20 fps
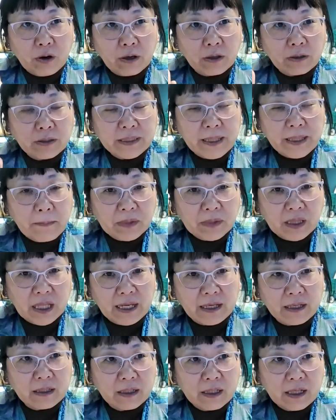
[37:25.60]

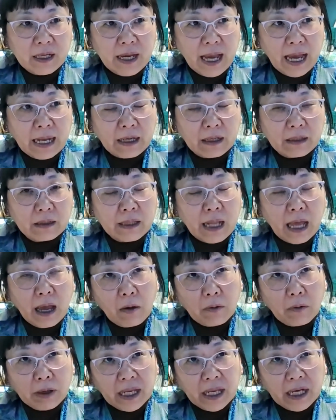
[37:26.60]
something and
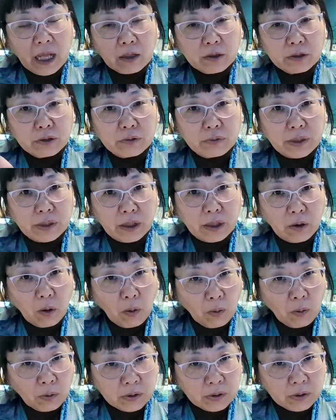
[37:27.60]
now cannot do their
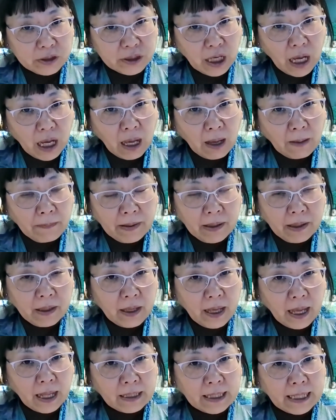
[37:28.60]
old job
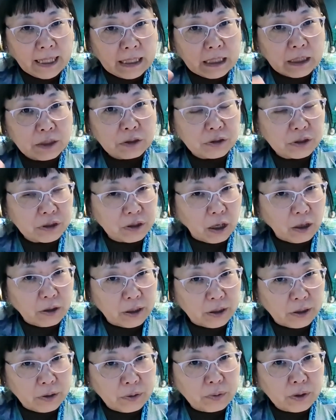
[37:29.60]
and they need to start
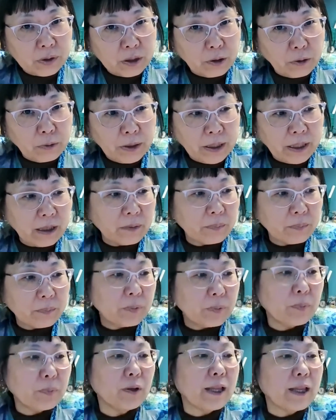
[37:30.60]
a new career,
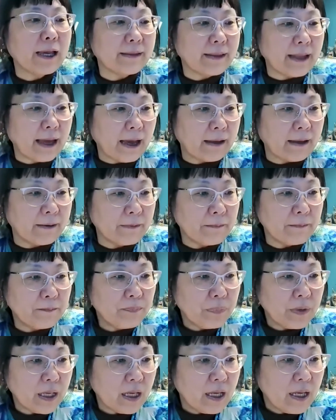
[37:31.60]
people like that.
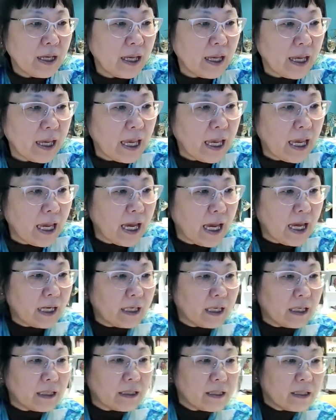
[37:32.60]

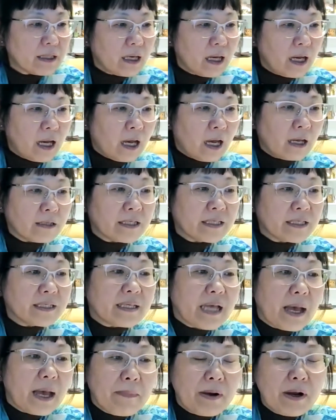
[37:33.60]
And
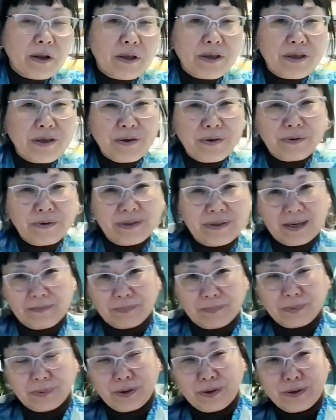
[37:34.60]
summer youth
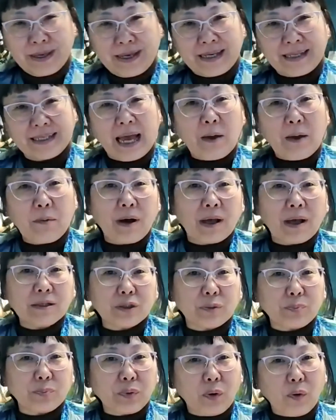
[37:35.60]
employees, I want
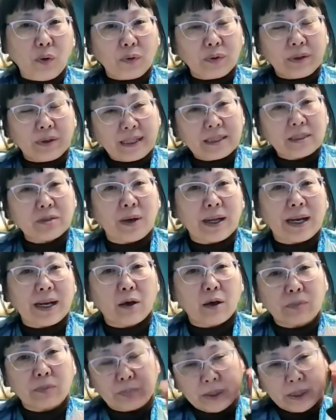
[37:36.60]
to pull this one
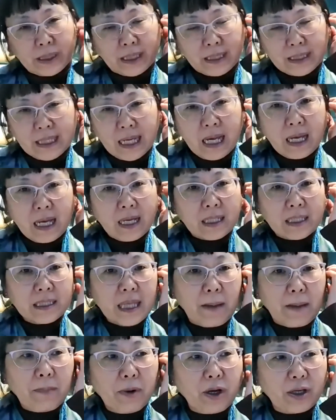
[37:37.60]
out because
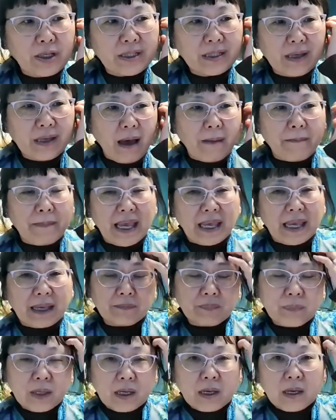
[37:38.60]
summer is
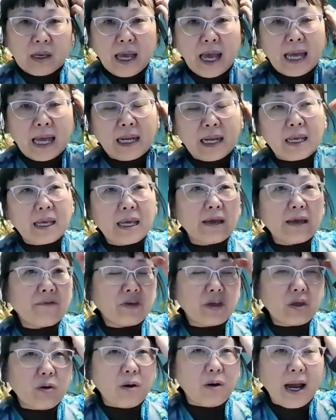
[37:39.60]
coming. And if
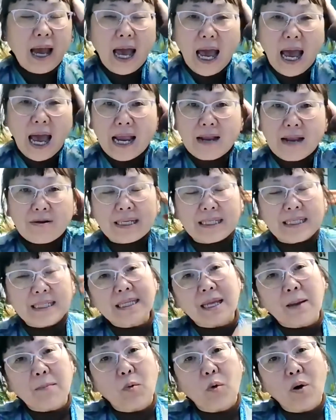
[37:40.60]
you're hiring
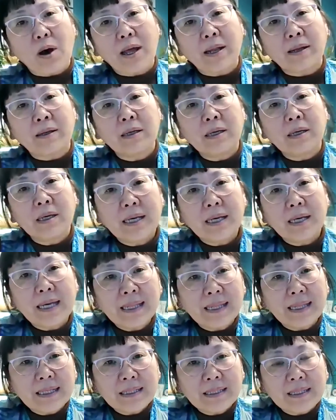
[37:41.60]
someone
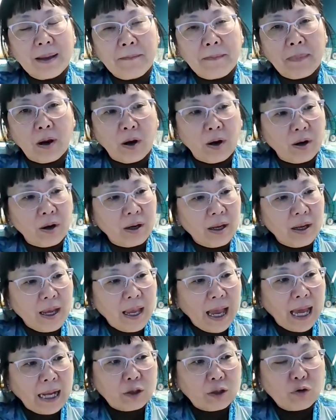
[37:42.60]
in the summer,
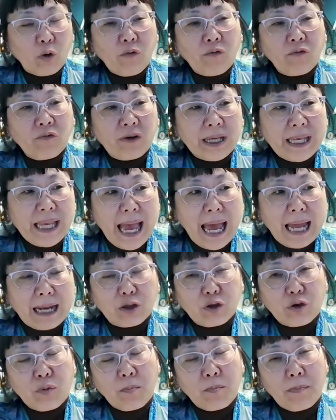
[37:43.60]
and don't forget,
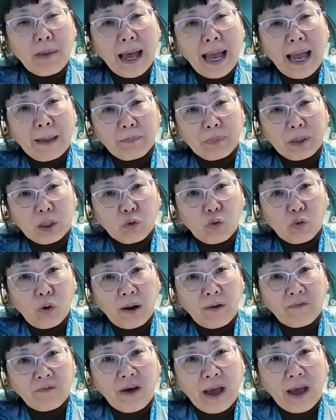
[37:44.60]
you might be
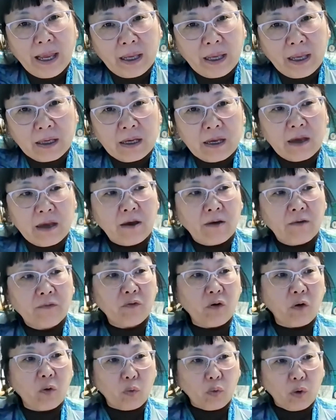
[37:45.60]
qualifying
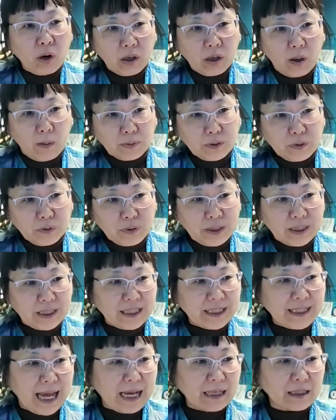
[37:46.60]
for Work
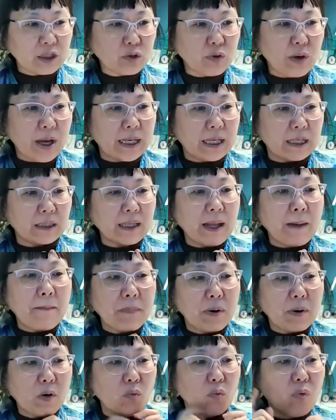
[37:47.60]
Opportunity Tax Credit.
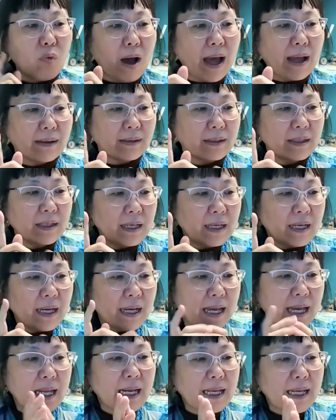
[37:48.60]
Number one,
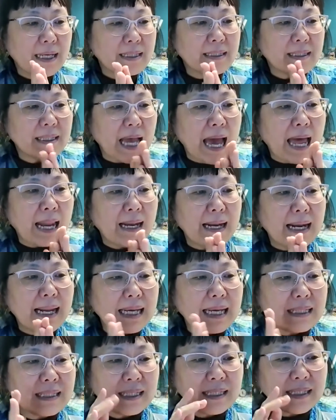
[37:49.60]
it is at
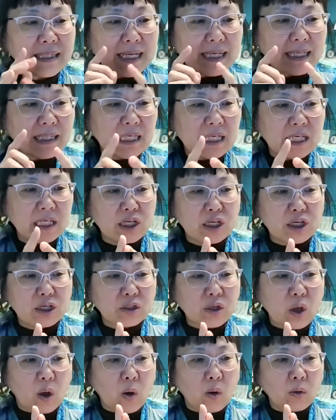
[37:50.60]
least 16
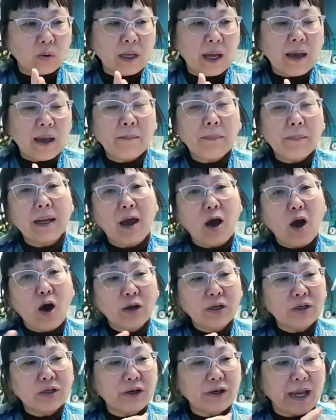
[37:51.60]
years old, but
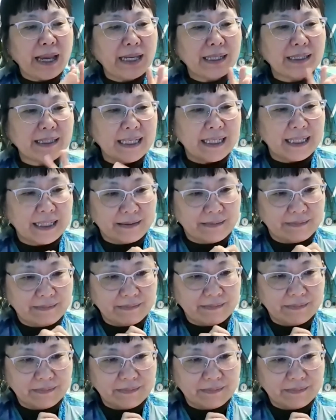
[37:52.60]
under 18.